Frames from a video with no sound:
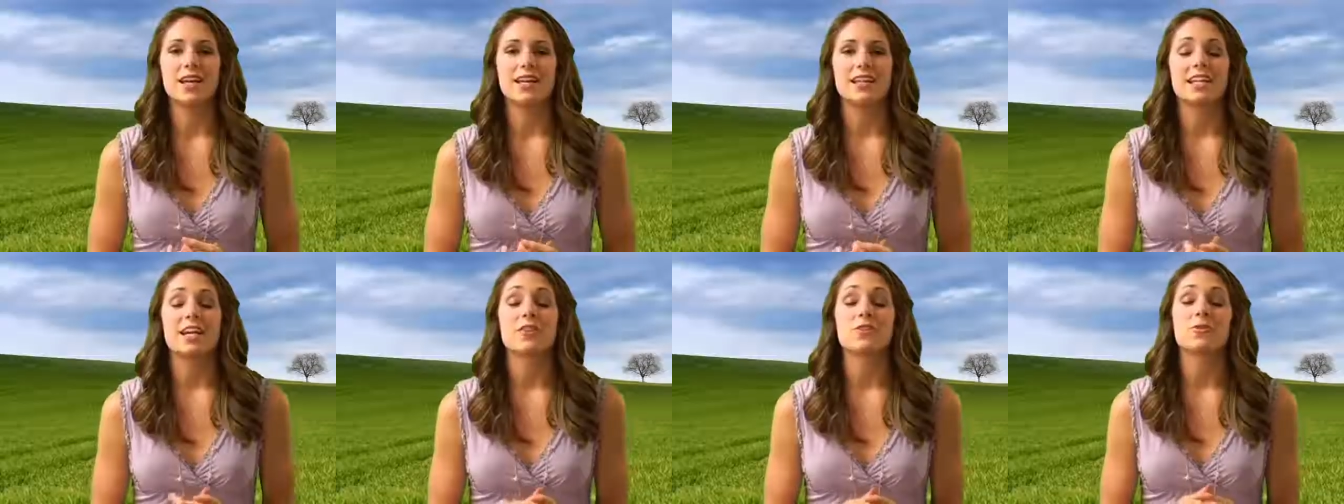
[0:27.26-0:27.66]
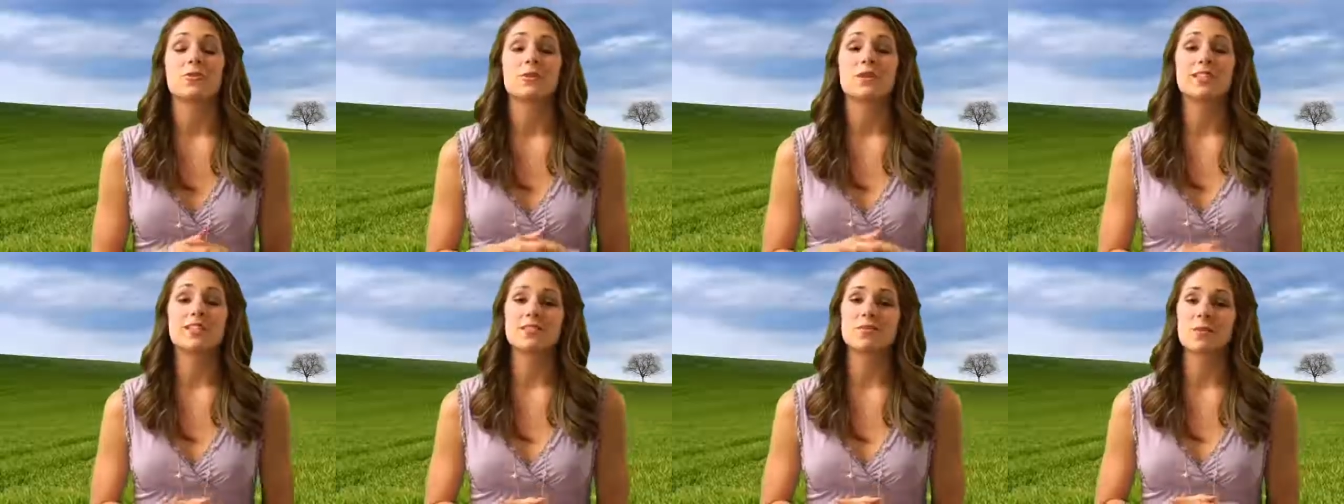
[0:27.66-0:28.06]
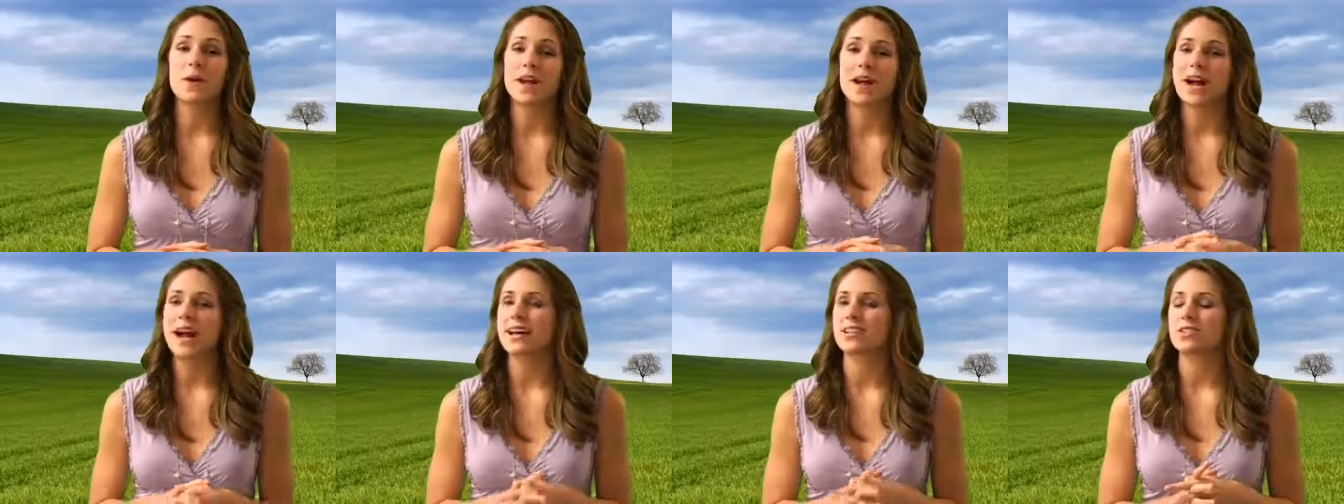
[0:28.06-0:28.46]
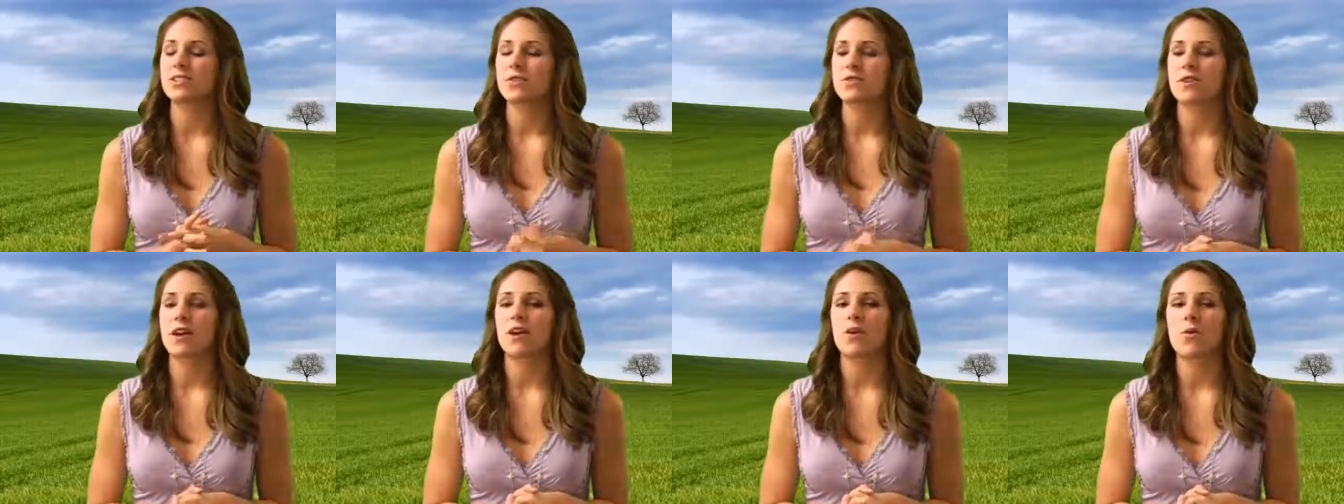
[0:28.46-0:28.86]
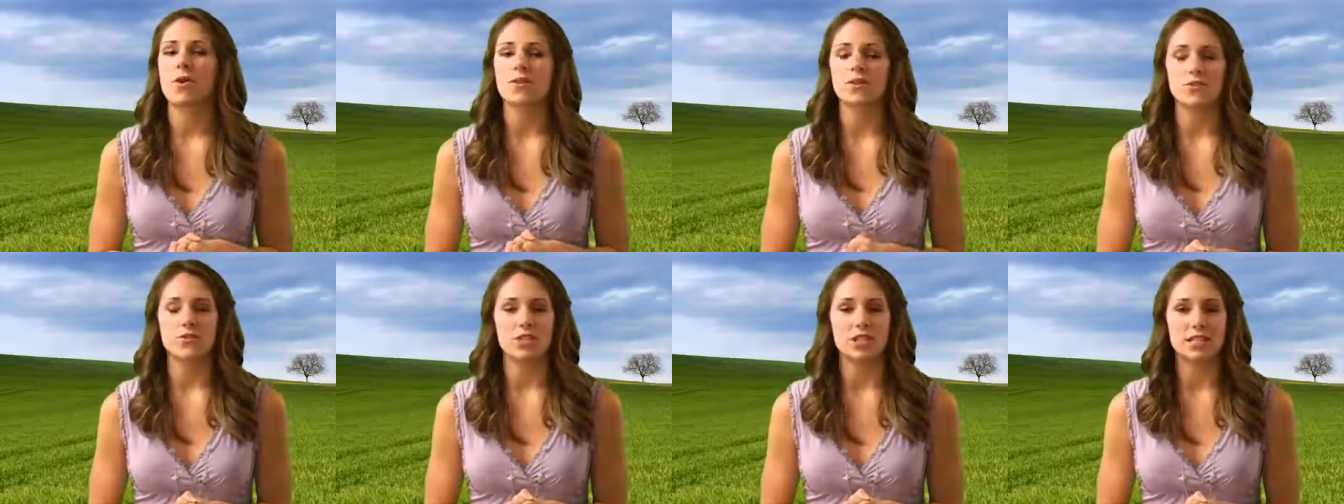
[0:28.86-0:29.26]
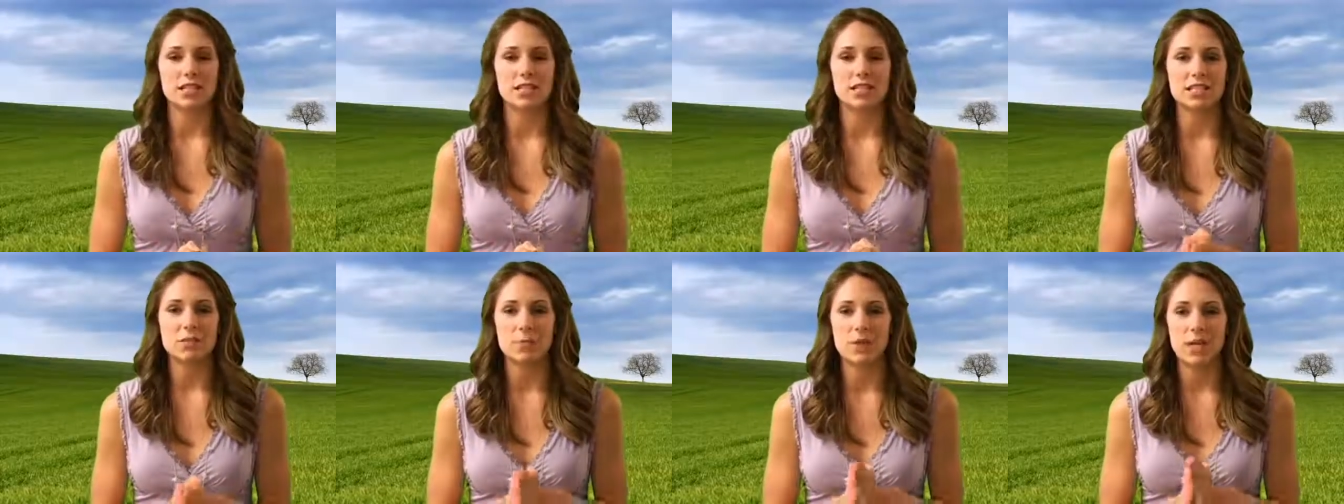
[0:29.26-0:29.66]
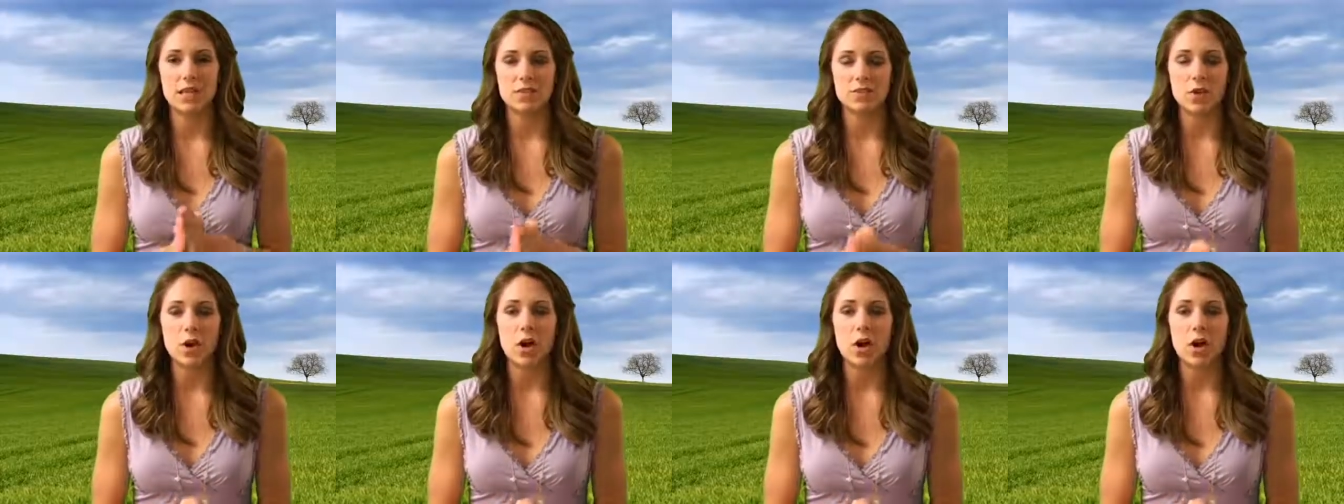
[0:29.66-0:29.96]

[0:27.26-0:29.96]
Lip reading: Now, the reason why I ask you that question is because